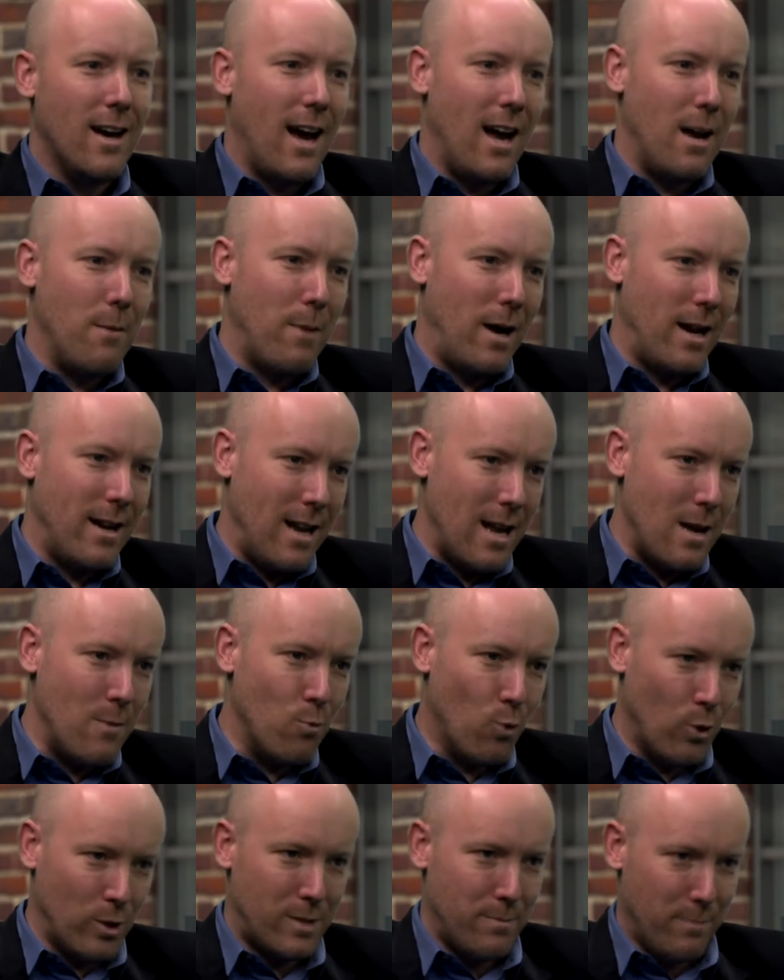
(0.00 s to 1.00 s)
and my name
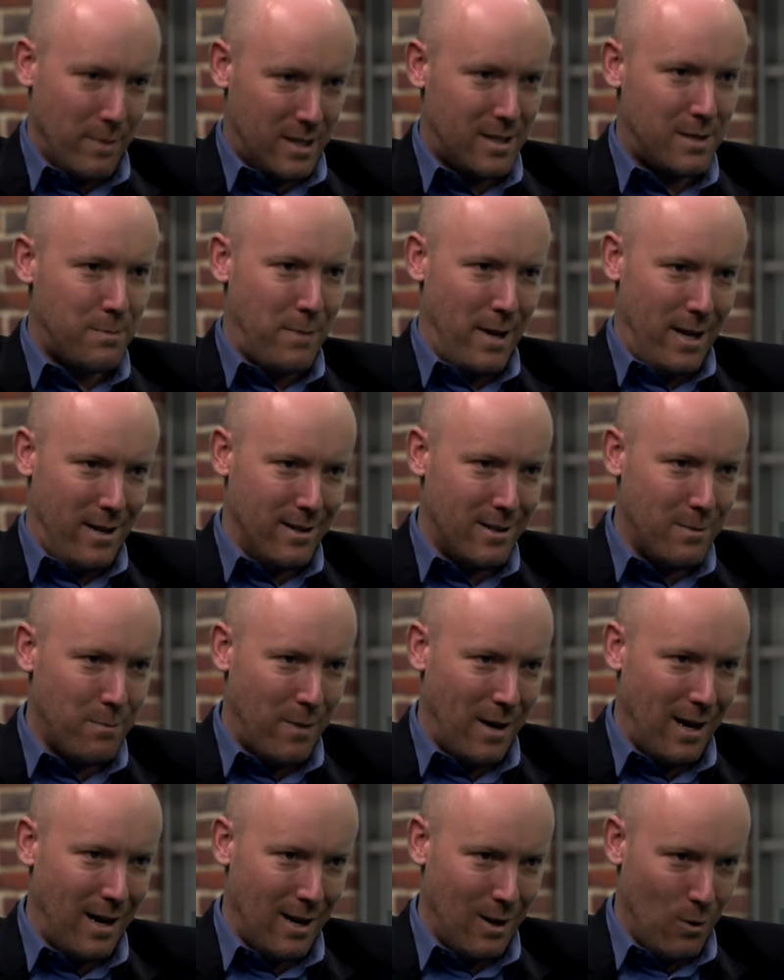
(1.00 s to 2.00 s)
was misspelled
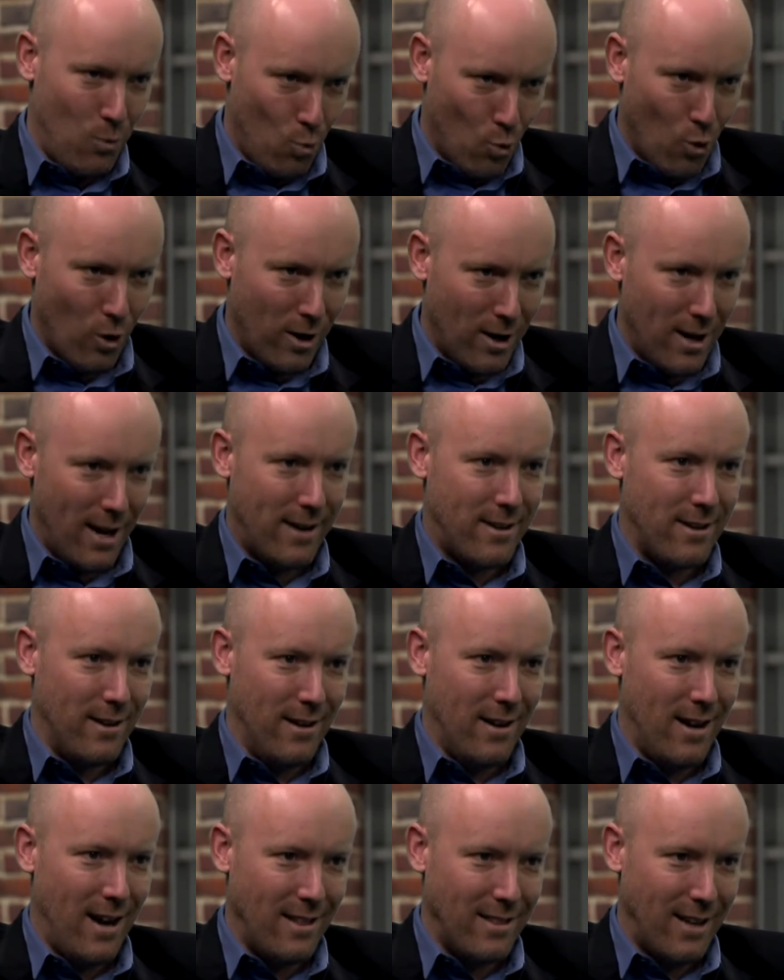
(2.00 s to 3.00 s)
by one
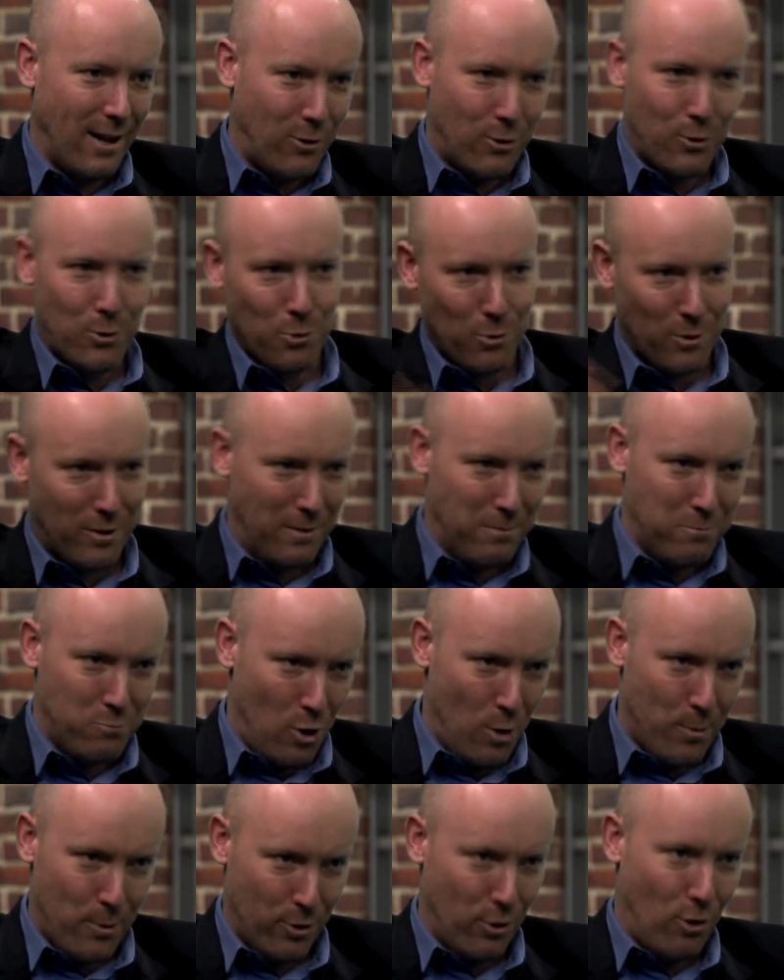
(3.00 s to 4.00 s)
letter, and that's through the
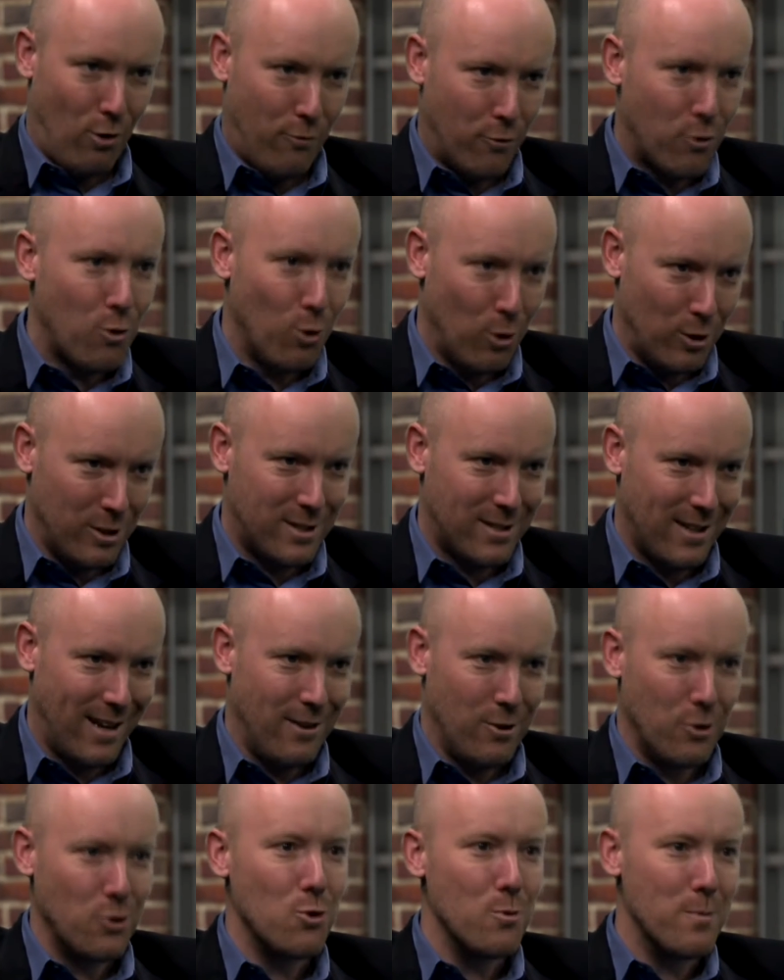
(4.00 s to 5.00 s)
robot, of course, and
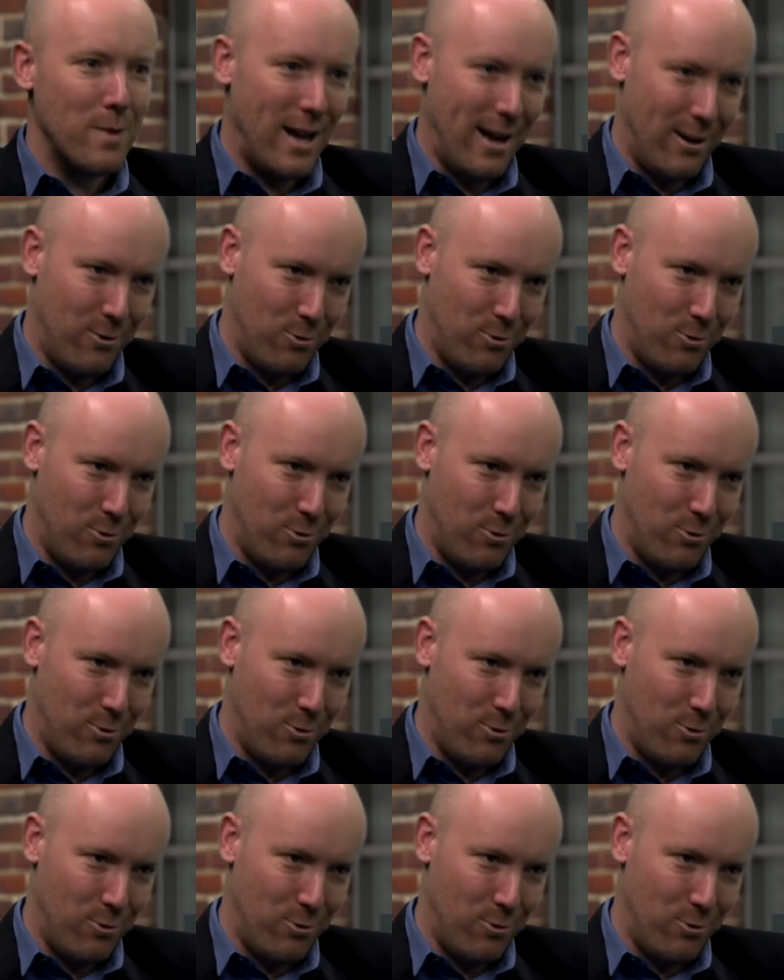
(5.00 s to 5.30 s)
a human had